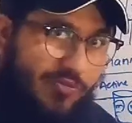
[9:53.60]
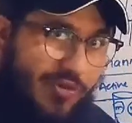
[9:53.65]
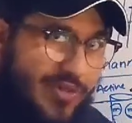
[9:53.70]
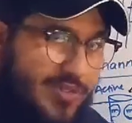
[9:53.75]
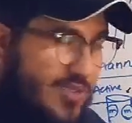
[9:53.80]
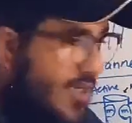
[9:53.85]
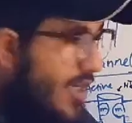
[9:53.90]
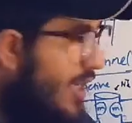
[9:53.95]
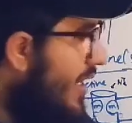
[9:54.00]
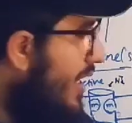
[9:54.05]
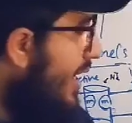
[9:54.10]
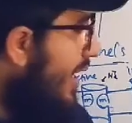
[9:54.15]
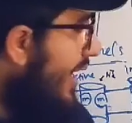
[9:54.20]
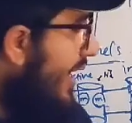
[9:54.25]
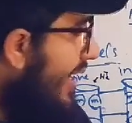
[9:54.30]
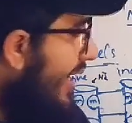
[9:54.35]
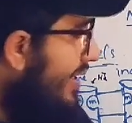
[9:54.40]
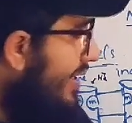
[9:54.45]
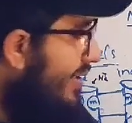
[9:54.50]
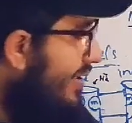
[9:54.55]
zero phase,
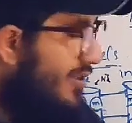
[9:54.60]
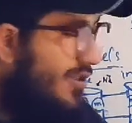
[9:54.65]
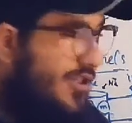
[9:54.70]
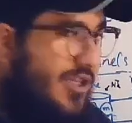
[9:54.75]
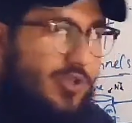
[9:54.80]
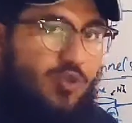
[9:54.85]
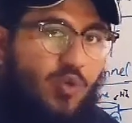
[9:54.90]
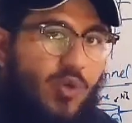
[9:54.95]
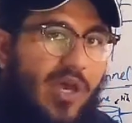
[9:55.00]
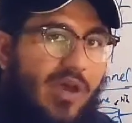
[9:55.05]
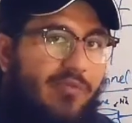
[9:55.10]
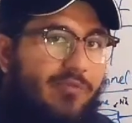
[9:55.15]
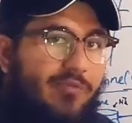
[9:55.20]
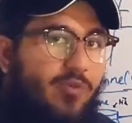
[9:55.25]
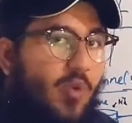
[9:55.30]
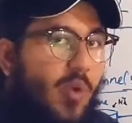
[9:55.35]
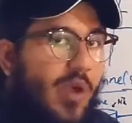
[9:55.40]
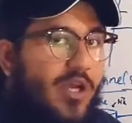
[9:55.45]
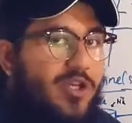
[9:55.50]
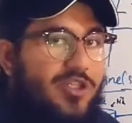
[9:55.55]
and they do
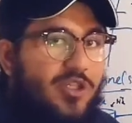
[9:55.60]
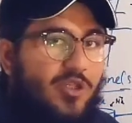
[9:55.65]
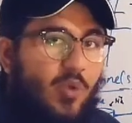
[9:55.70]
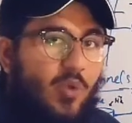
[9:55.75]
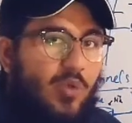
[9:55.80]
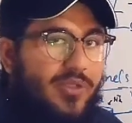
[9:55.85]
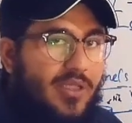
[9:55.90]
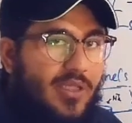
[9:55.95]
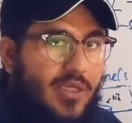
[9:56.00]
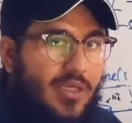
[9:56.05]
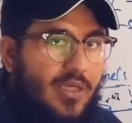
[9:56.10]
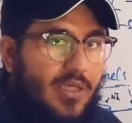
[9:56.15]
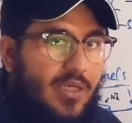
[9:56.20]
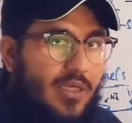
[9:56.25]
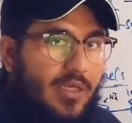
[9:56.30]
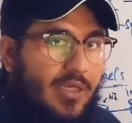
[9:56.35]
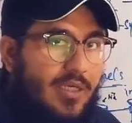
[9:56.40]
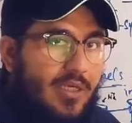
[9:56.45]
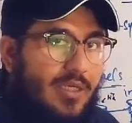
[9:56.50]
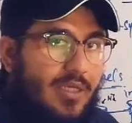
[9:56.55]
have no action on the
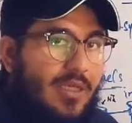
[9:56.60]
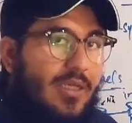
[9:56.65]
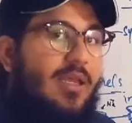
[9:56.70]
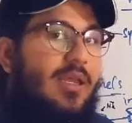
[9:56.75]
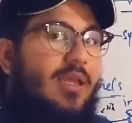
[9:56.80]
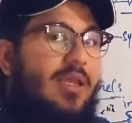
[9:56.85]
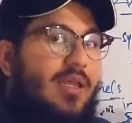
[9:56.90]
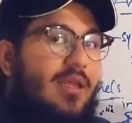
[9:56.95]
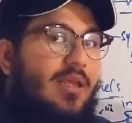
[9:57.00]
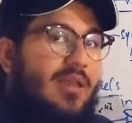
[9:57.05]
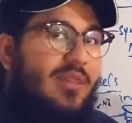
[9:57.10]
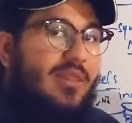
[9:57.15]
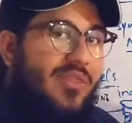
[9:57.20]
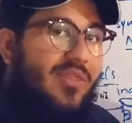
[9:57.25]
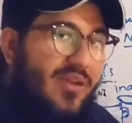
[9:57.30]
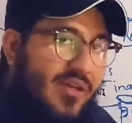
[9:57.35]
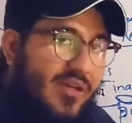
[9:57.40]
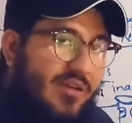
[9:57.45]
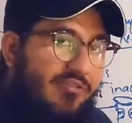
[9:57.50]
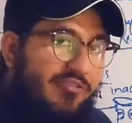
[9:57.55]

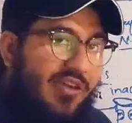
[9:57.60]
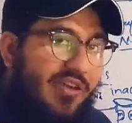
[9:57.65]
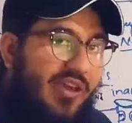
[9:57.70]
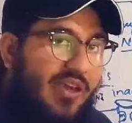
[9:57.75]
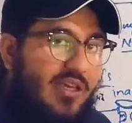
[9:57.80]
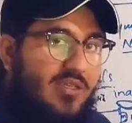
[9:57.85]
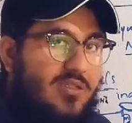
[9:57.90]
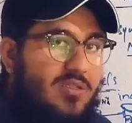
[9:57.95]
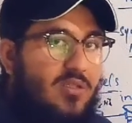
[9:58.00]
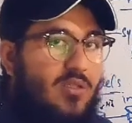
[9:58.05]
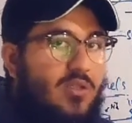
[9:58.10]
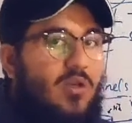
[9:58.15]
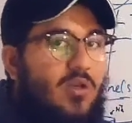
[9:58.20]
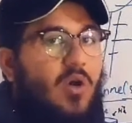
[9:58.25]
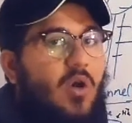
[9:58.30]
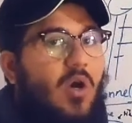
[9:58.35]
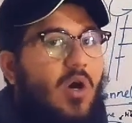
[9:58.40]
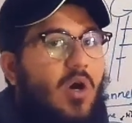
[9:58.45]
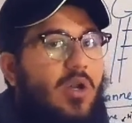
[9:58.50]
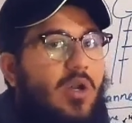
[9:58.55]
third phase
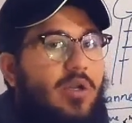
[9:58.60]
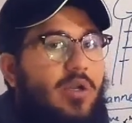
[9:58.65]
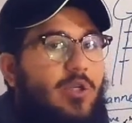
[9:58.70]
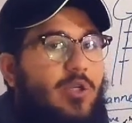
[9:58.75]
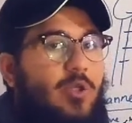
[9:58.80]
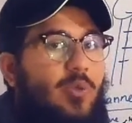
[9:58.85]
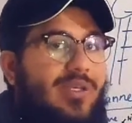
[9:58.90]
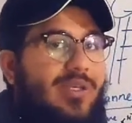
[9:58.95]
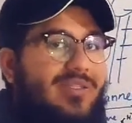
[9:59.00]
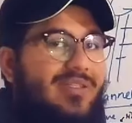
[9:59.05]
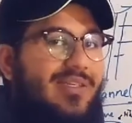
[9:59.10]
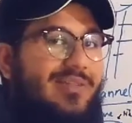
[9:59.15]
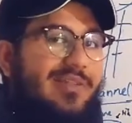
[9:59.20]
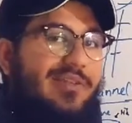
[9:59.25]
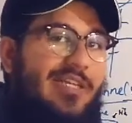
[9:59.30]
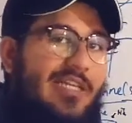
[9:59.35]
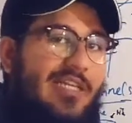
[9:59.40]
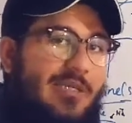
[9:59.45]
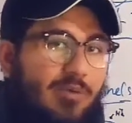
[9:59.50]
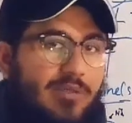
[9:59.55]
or you can
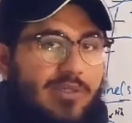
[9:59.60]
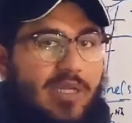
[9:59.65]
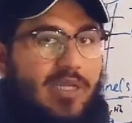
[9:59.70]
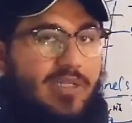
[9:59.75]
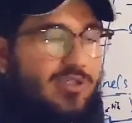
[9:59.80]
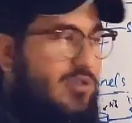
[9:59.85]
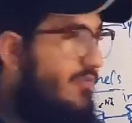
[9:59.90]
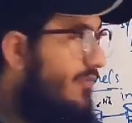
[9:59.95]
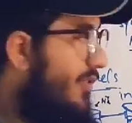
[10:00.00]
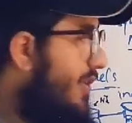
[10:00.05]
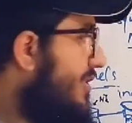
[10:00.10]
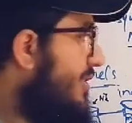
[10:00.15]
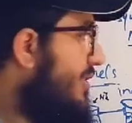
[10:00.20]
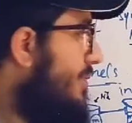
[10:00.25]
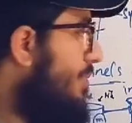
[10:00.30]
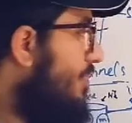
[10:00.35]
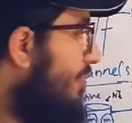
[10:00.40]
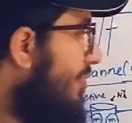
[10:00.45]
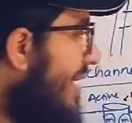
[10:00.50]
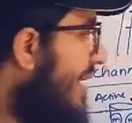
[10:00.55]
say the repolarized
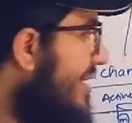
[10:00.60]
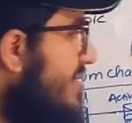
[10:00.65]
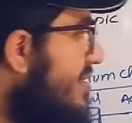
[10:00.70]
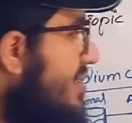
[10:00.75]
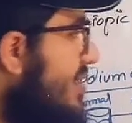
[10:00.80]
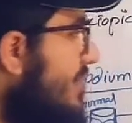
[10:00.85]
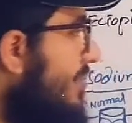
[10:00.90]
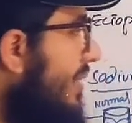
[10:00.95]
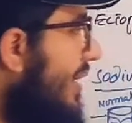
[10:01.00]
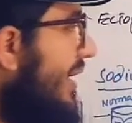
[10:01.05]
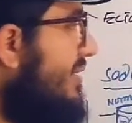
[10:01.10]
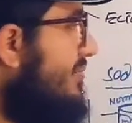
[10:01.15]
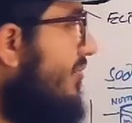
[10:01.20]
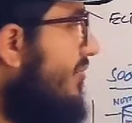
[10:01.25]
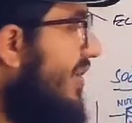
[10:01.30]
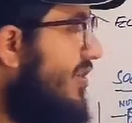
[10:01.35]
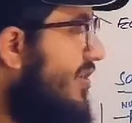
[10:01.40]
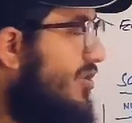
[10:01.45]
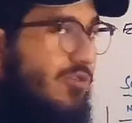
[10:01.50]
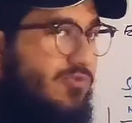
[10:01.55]
phase. That's the
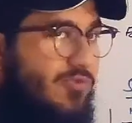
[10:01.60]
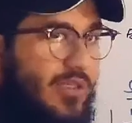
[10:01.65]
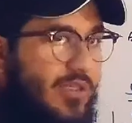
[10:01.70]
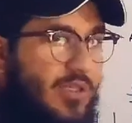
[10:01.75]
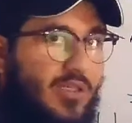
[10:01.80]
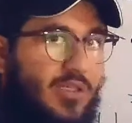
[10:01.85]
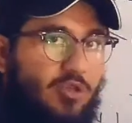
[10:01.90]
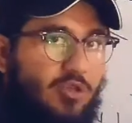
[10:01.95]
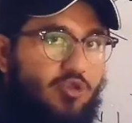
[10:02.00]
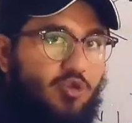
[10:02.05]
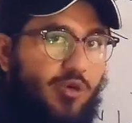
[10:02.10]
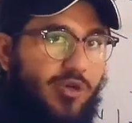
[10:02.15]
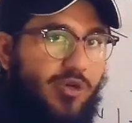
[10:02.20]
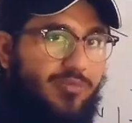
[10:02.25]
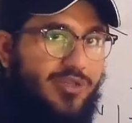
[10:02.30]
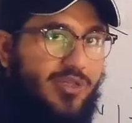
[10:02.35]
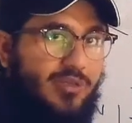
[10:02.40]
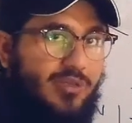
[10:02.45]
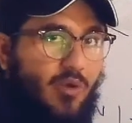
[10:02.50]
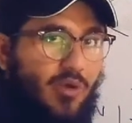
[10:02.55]
mechanism of action of the
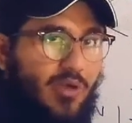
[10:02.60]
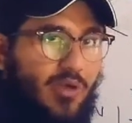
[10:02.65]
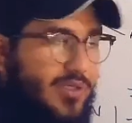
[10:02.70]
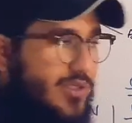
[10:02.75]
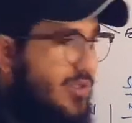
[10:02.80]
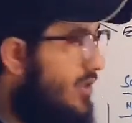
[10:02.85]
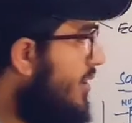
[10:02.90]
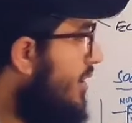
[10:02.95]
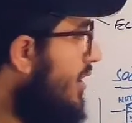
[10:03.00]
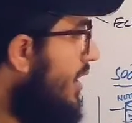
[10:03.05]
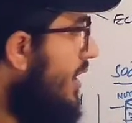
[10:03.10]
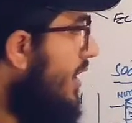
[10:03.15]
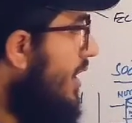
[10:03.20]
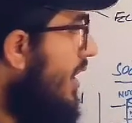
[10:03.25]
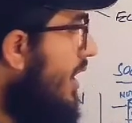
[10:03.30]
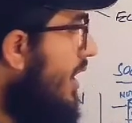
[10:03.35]
sodium channel blockers.